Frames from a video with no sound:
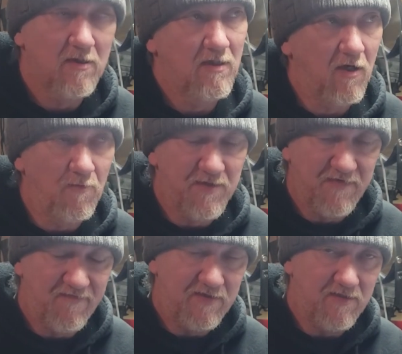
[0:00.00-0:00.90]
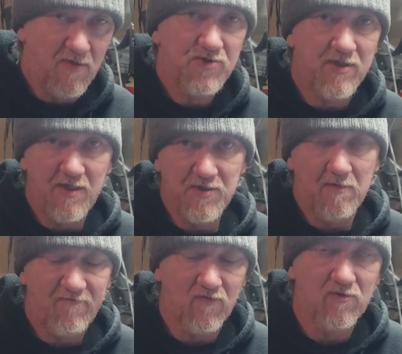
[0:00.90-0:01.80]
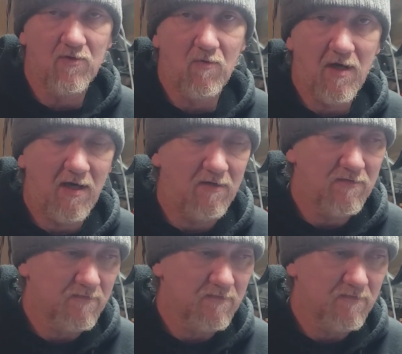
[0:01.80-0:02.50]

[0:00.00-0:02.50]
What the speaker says: I hope this video stays up for a little while.